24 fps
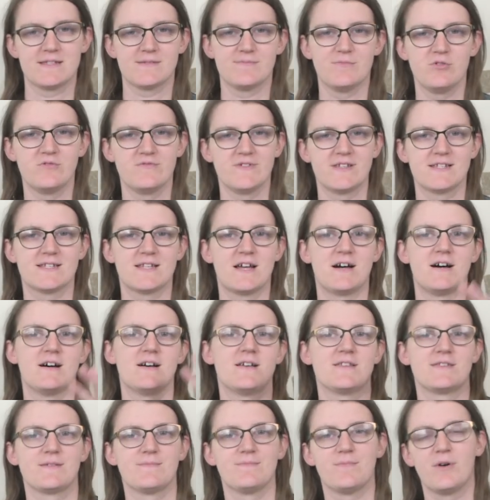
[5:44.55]
movie
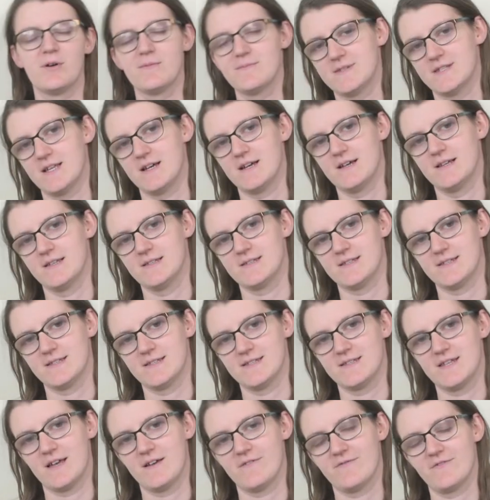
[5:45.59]
stars and pop stars and
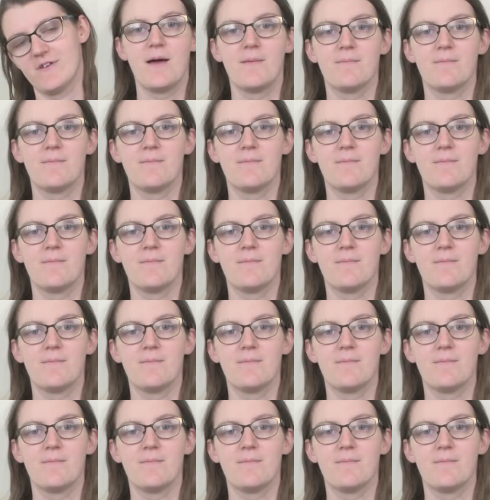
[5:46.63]
stuff.